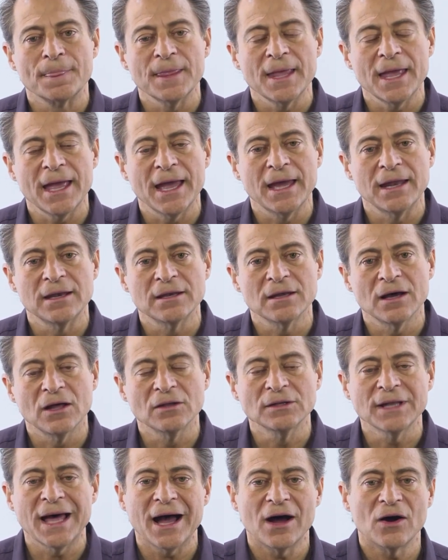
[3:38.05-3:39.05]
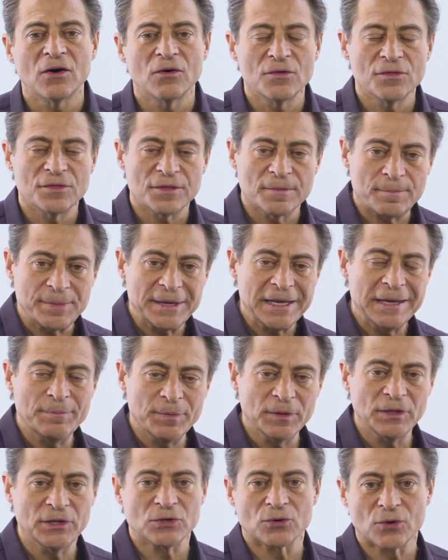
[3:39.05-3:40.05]
And allow the
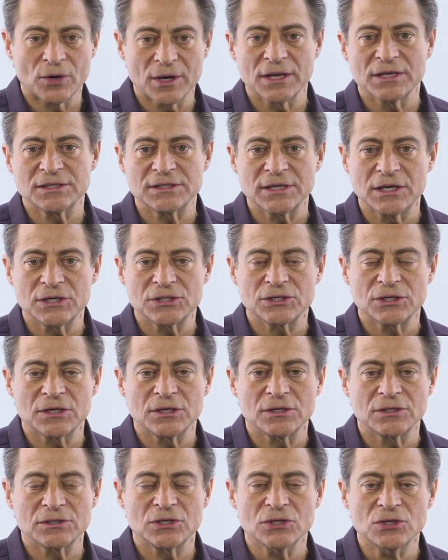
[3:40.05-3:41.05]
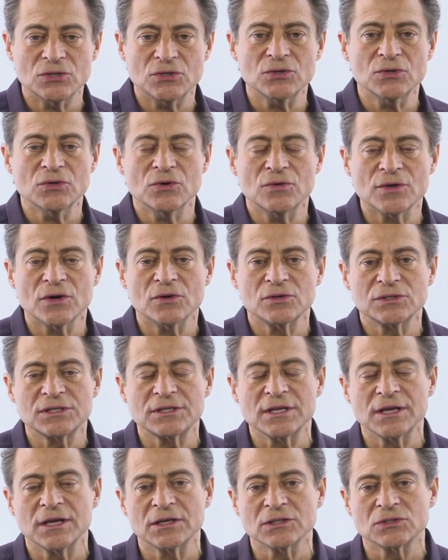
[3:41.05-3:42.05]
people in your organization to do those
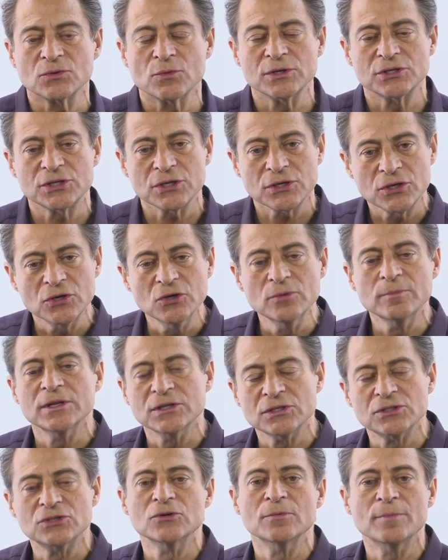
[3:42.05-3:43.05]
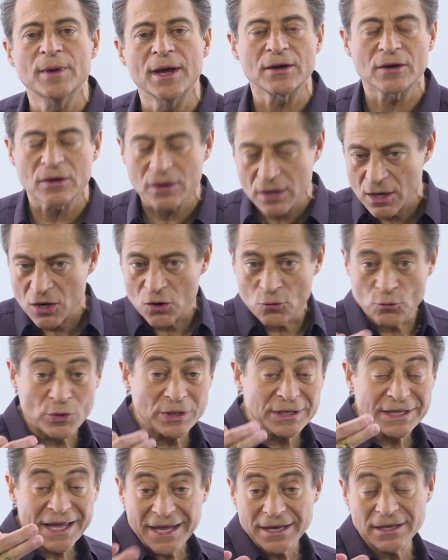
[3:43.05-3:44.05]
things which humans do better,
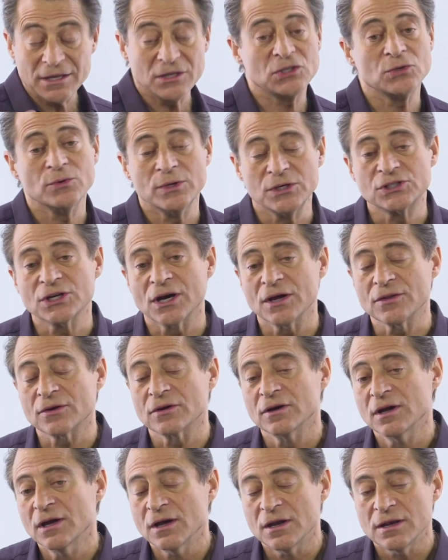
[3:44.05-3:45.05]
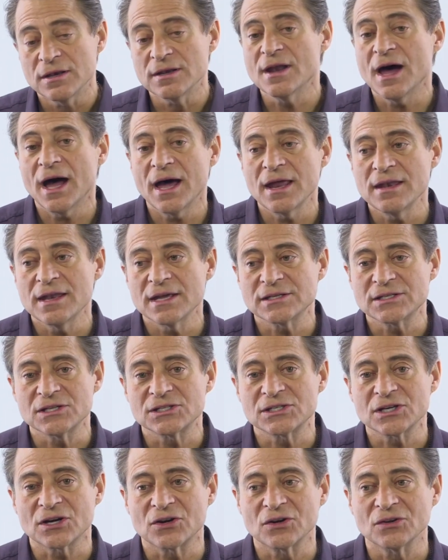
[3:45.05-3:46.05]
relating to each other, not
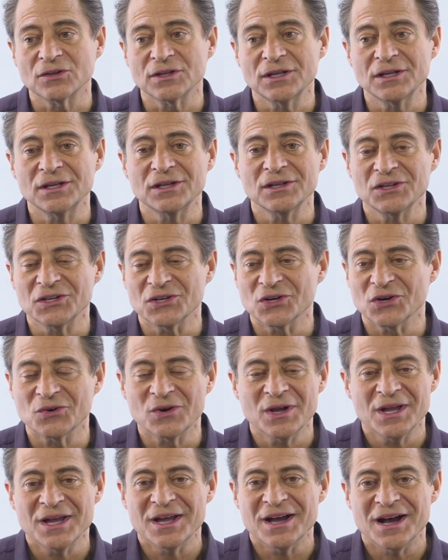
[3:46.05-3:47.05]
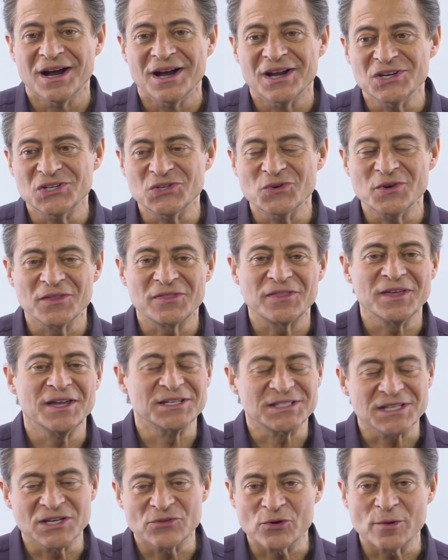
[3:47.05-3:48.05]
necessarily, doing
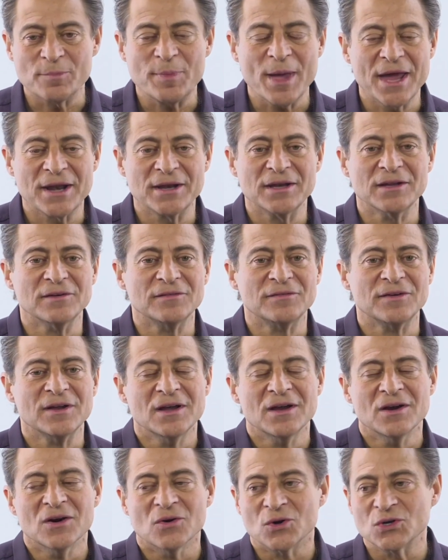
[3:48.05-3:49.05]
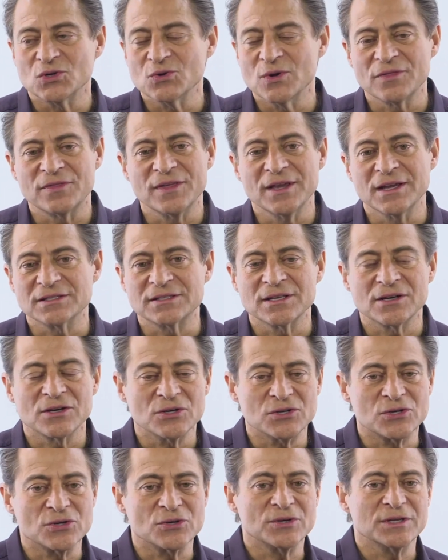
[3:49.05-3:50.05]
things in a repetitive or doing things that are
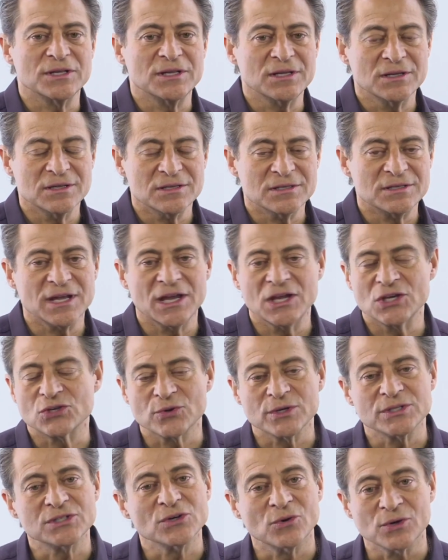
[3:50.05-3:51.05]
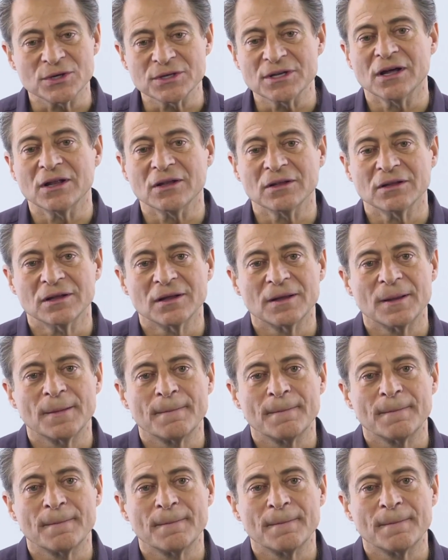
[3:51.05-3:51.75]
dirty, dangerous, or dull.